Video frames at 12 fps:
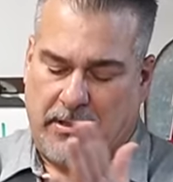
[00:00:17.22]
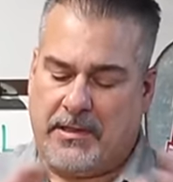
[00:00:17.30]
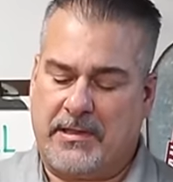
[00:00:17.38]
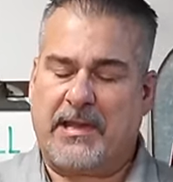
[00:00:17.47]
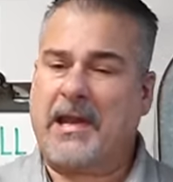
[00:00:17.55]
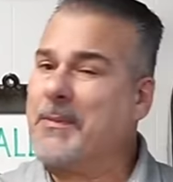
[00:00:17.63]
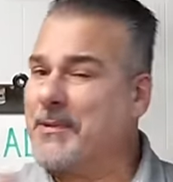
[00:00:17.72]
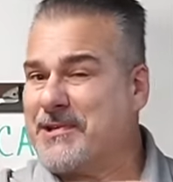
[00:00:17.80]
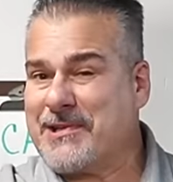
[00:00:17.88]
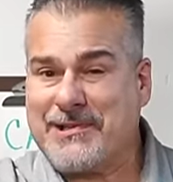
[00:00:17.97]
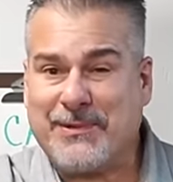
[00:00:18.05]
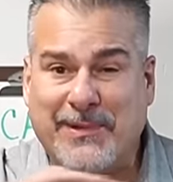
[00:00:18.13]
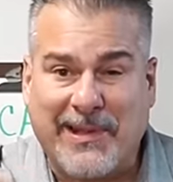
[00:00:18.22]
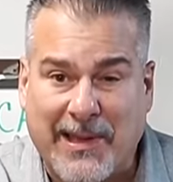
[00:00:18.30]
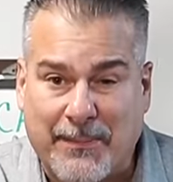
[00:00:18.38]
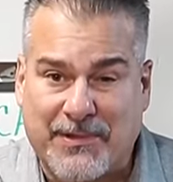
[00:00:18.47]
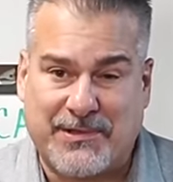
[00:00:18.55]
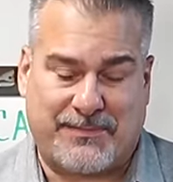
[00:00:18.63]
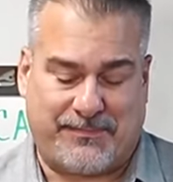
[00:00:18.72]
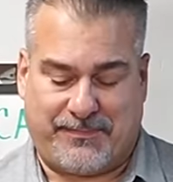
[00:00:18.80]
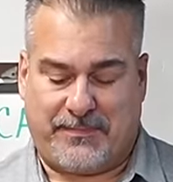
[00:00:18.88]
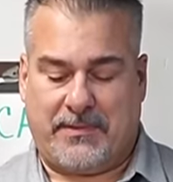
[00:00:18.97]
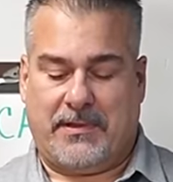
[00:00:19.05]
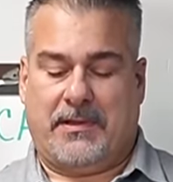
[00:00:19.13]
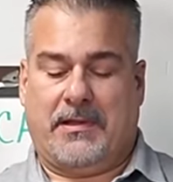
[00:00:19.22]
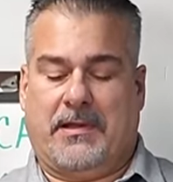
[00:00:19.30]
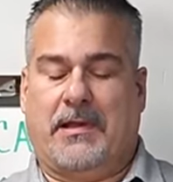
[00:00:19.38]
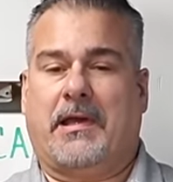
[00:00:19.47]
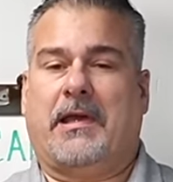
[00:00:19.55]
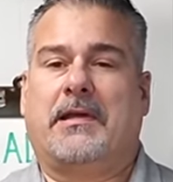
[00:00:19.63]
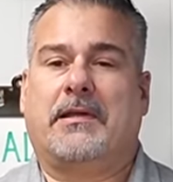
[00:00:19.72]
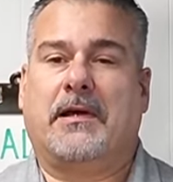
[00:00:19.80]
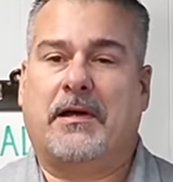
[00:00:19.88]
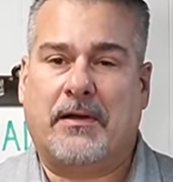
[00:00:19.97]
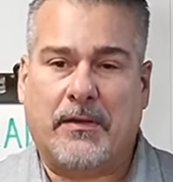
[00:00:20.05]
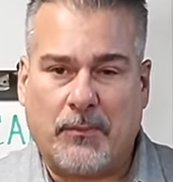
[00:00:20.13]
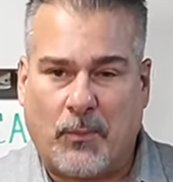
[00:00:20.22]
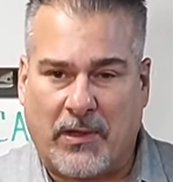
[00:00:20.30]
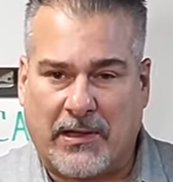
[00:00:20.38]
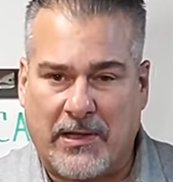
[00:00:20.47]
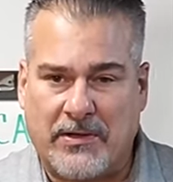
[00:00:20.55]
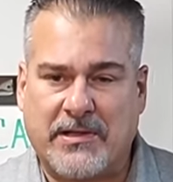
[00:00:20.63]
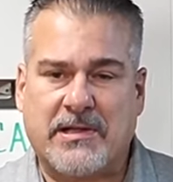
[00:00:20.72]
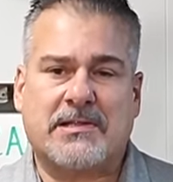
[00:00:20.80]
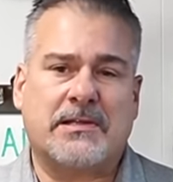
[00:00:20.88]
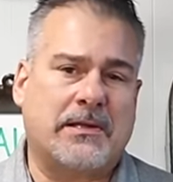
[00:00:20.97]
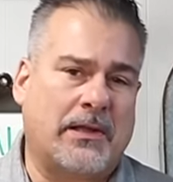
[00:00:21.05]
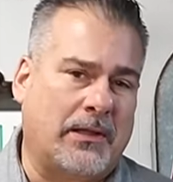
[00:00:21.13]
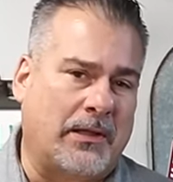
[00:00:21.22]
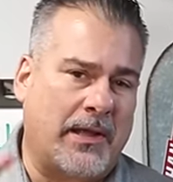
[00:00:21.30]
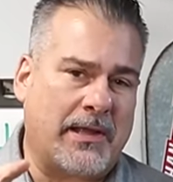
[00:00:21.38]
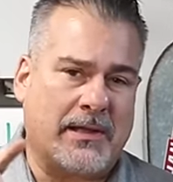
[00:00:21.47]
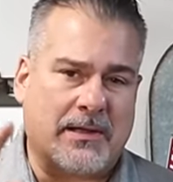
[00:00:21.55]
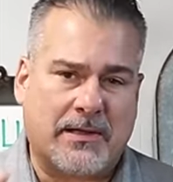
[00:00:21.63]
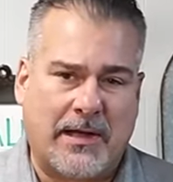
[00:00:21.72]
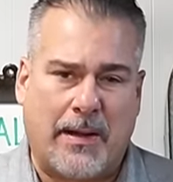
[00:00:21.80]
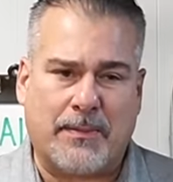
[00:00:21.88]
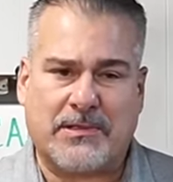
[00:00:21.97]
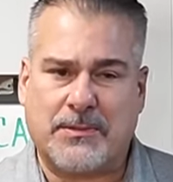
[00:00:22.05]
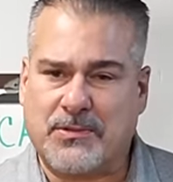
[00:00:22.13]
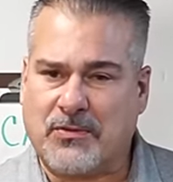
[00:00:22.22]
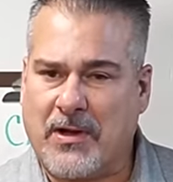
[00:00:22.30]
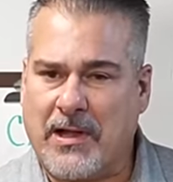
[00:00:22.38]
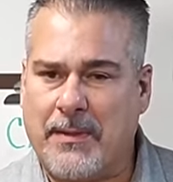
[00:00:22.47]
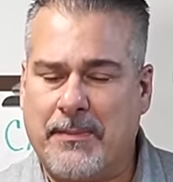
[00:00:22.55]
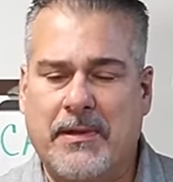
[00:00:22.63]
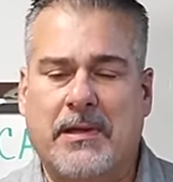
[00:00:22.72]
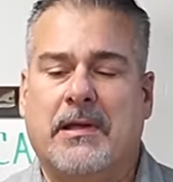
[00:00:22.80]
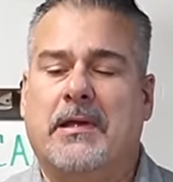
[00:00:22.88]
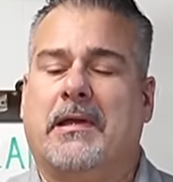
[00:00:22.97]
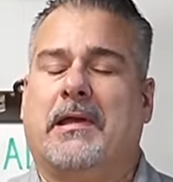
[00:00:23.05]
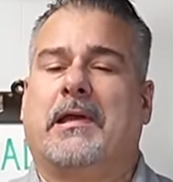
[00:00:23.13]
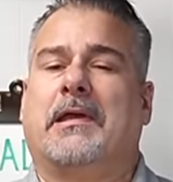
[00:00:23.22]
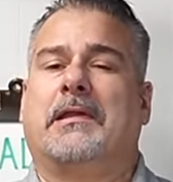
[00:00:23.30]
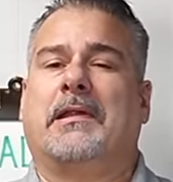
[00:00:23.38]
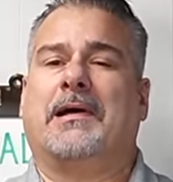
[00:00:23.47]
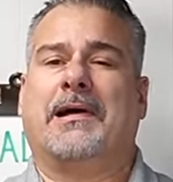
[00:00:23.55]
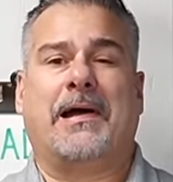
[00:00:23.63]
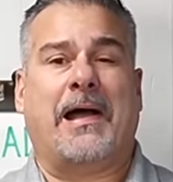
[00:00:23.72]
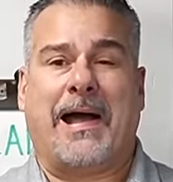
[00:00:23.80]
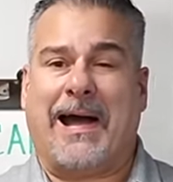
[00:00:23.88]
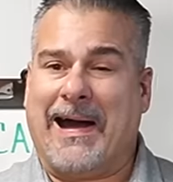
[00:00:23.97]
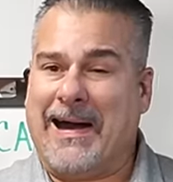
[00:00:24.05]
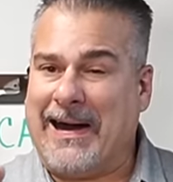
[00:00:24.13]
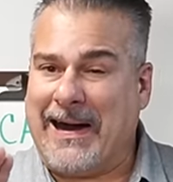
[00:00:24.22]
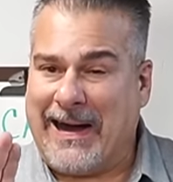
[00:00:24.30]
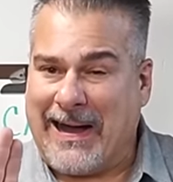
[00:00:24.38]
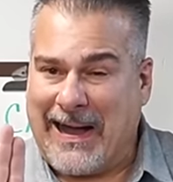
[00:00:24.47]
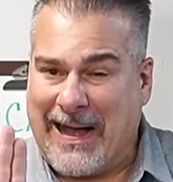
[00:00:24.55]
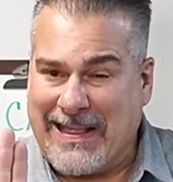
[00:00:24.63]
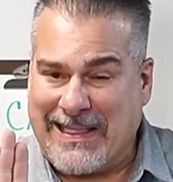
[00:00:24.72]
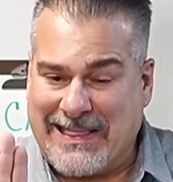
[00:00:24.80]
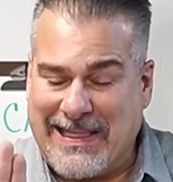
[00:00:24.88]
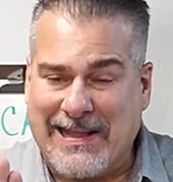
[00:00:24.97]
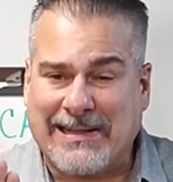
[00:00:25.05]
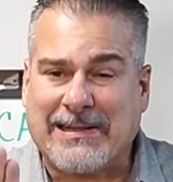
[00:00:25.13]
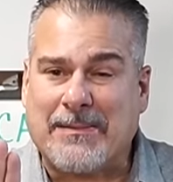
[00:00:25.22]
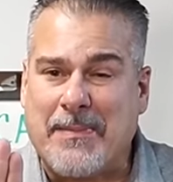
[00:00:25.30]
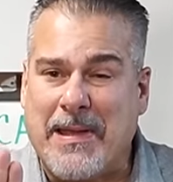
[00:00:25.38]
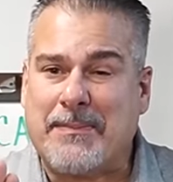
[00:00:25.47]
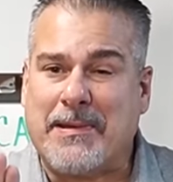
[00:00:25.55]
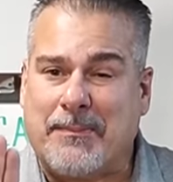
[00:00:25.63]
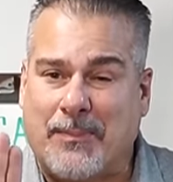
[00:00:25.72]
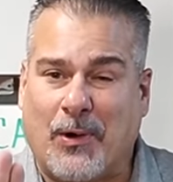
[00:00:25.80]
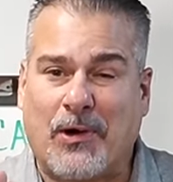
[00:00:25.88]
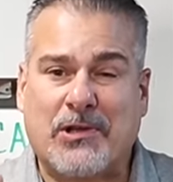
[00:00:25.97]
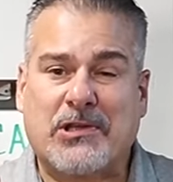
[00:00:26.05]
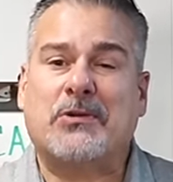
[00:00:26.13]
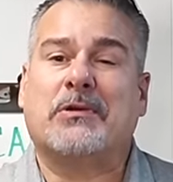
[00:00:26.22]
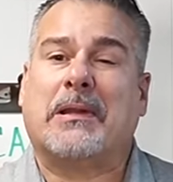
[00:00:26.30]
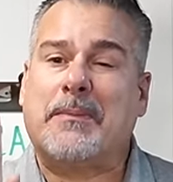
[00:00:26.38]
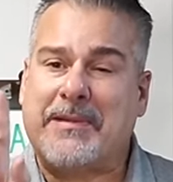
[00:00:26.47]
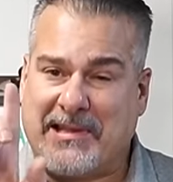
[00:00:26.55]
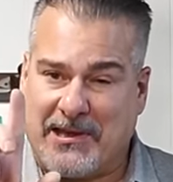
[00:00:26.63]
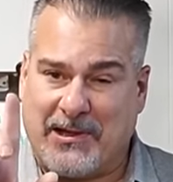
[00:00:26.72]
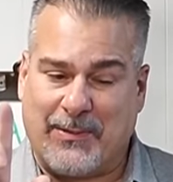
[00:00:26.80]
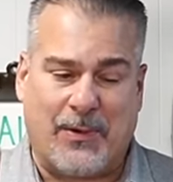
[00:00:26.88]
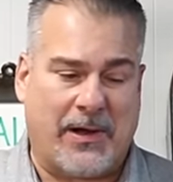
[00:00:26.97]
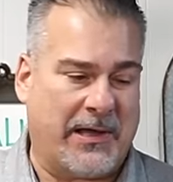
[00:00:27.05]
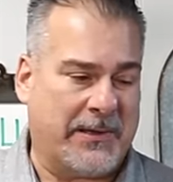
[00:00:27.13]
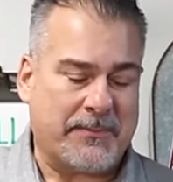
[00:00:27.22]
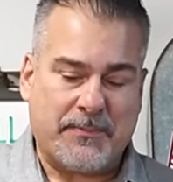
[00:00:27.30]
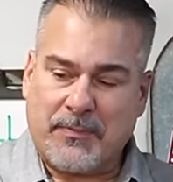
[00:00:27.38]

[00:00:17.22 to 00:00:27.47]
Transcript: And today we're just doing hammers. And while I got your attention, like, comment, subscribe. And I think there may be a part two, and let me tell you why.